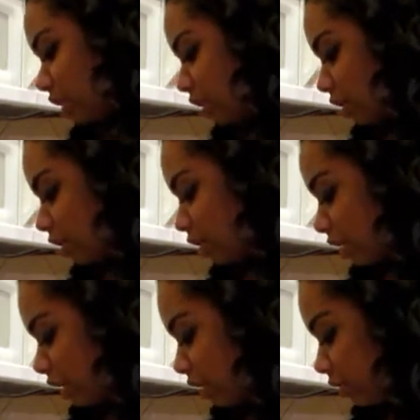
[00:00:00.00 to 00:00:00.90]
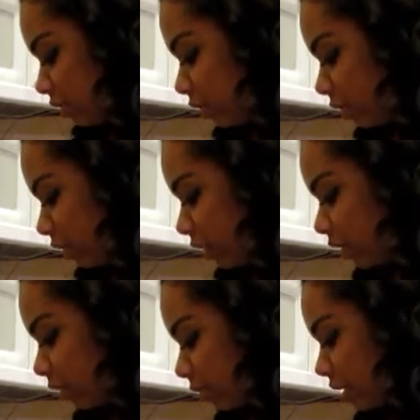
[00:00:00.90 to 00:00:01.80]
You can also like use a fork or
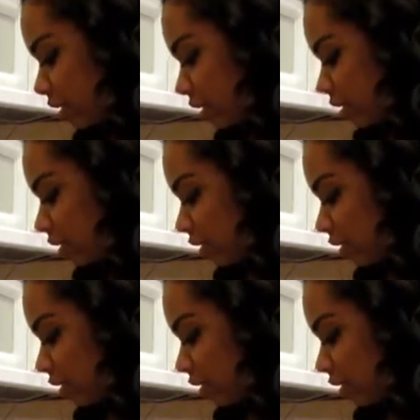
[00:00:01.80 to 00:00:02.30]
a whisk,